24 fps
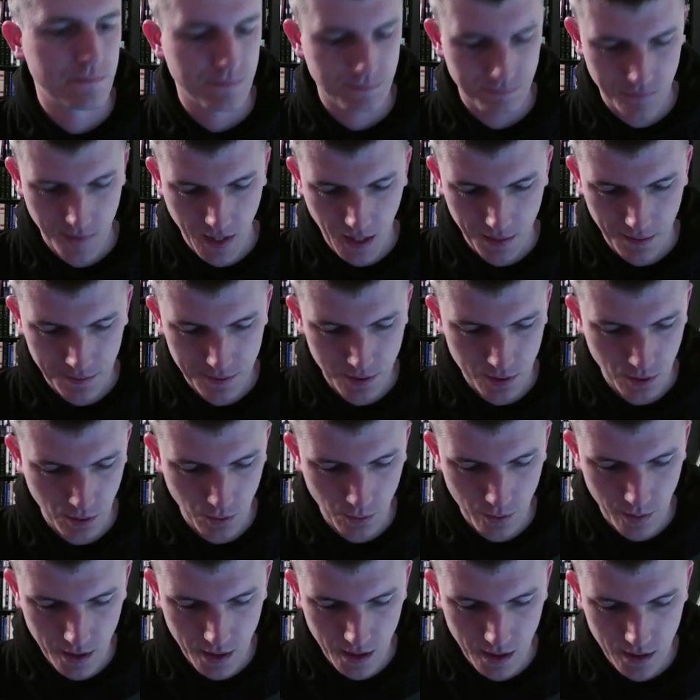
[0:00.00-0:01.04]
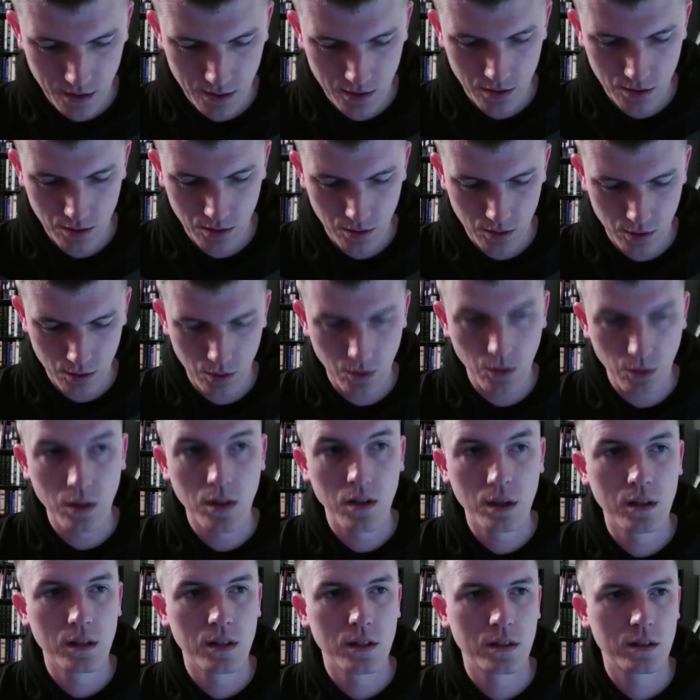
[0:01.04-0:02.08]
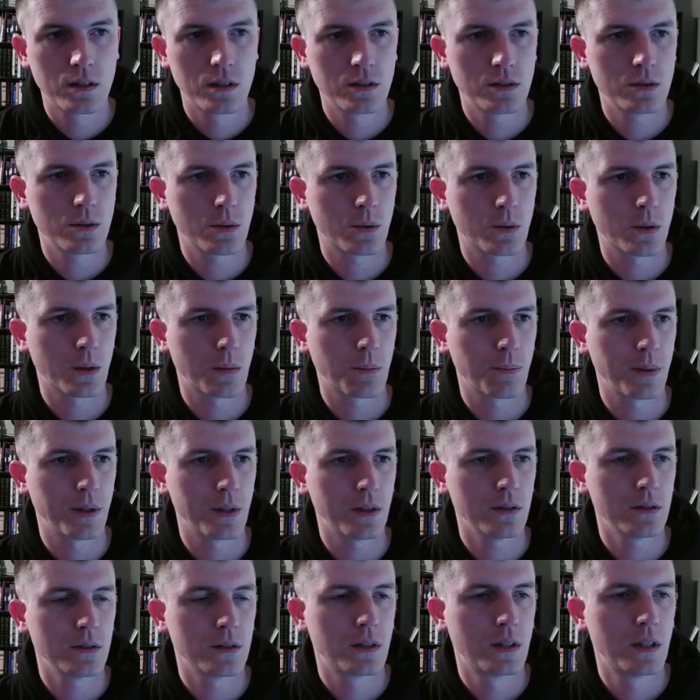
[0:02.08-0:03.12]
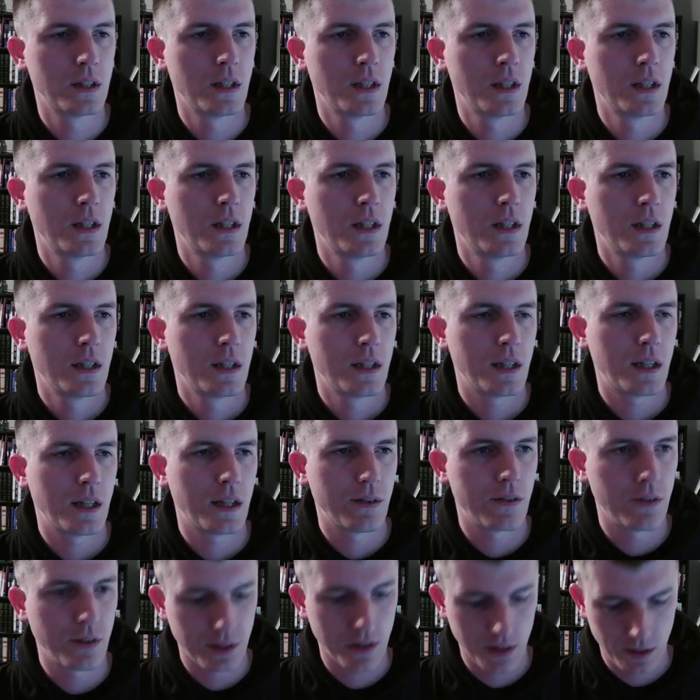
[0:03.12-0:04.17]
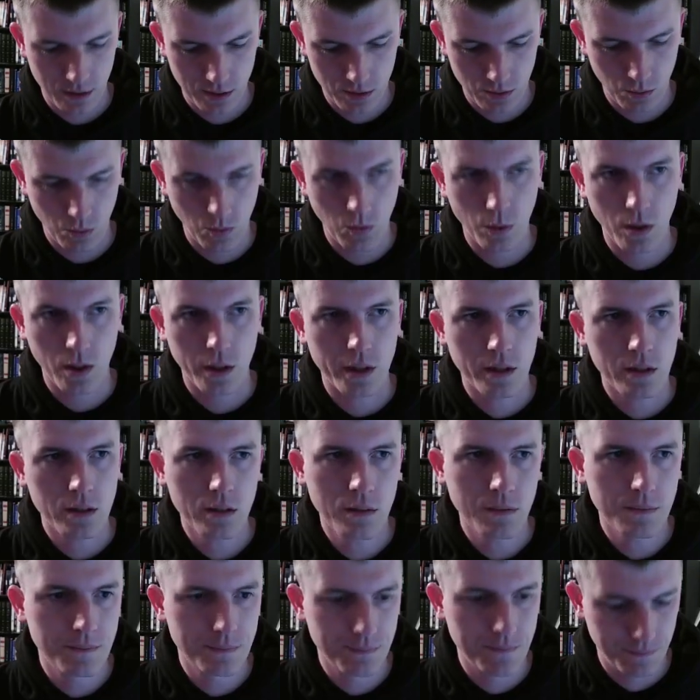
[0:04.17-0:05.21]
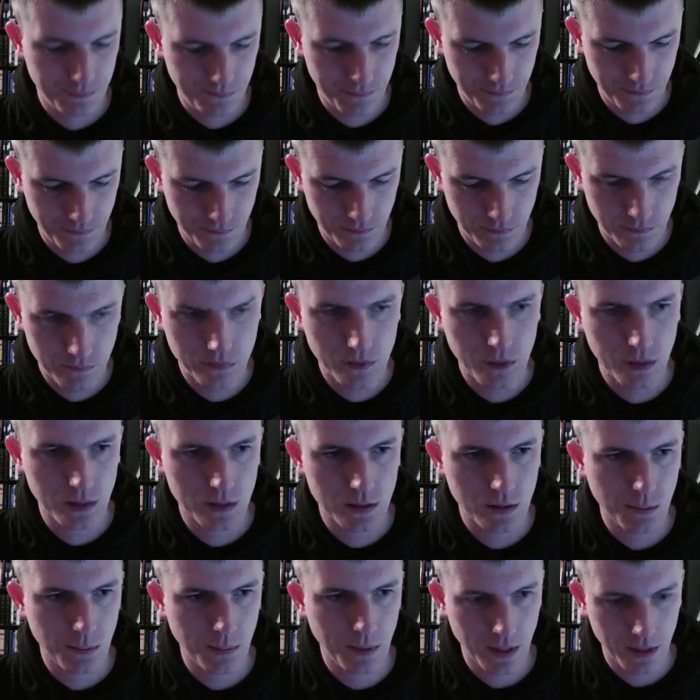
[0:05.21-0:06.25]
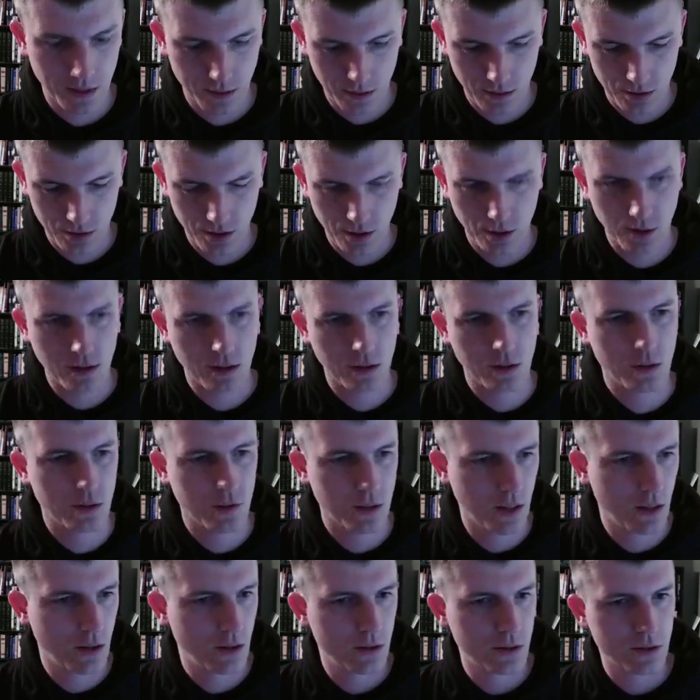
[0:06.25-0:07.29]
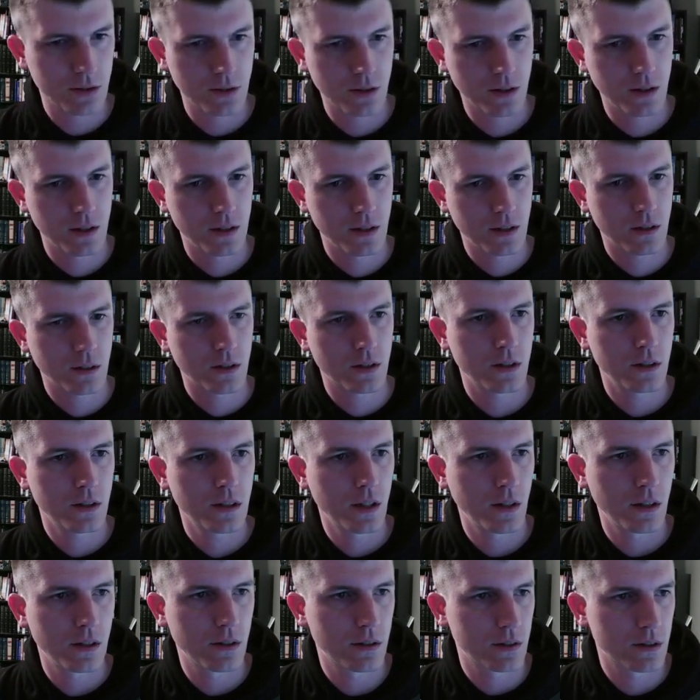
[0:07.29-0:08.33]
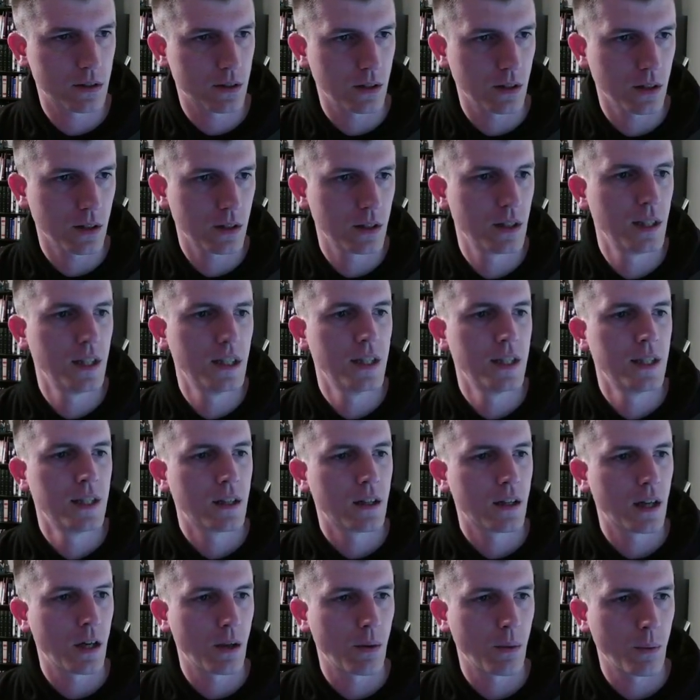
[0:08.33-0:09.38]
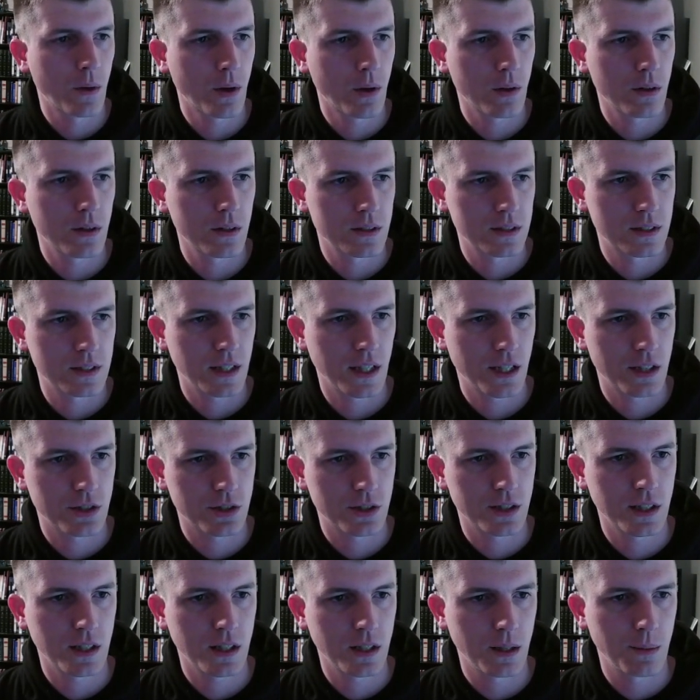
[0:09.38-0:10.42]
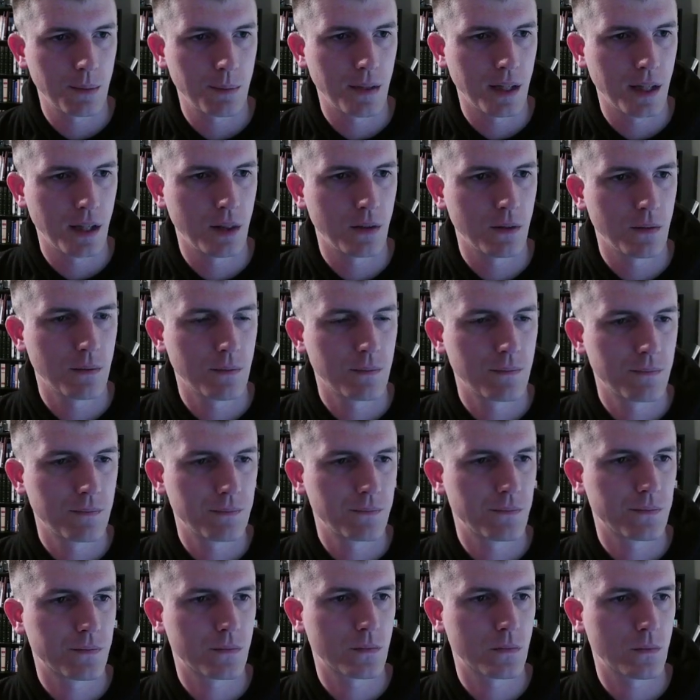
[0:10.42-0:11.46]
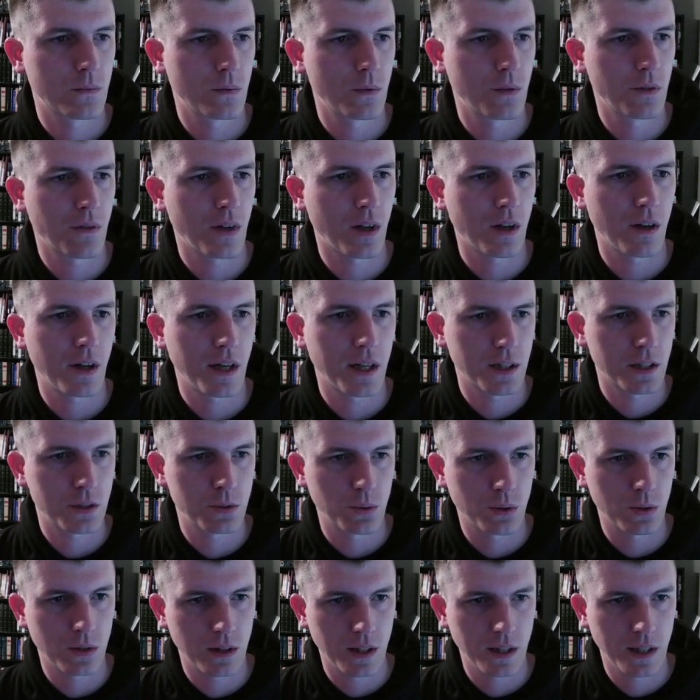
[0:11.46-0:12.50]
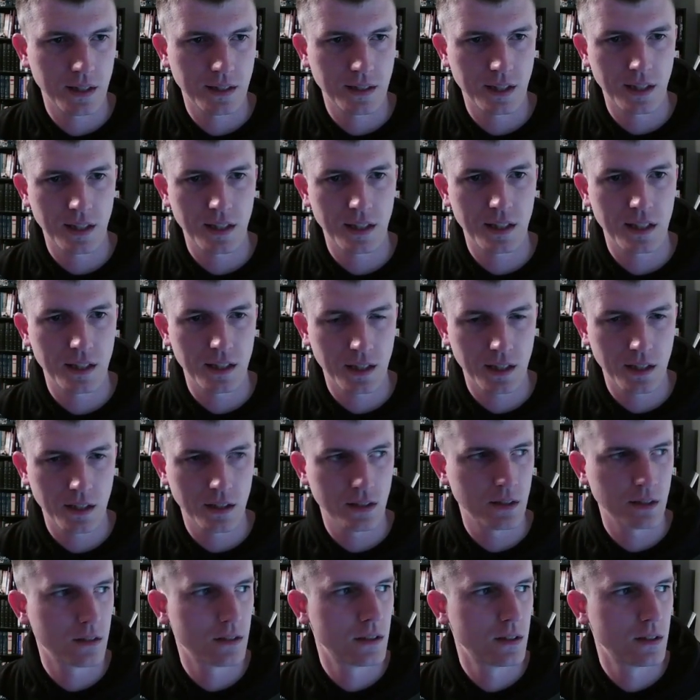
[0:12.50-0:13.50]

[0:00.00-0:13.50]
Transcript: Yeah, so we need to do a quick build. Everything's working. Let's come back and check that those errors are gone. Good, errors gone. All right, when we go to /GitHub now, we've got our actual client ID in here.